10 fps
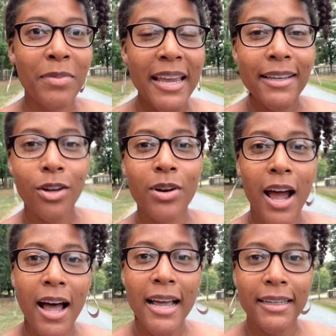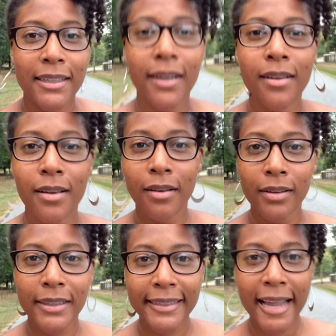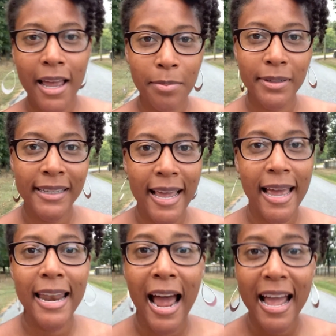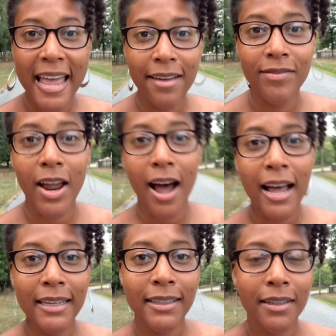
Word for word: These are not steps that I have not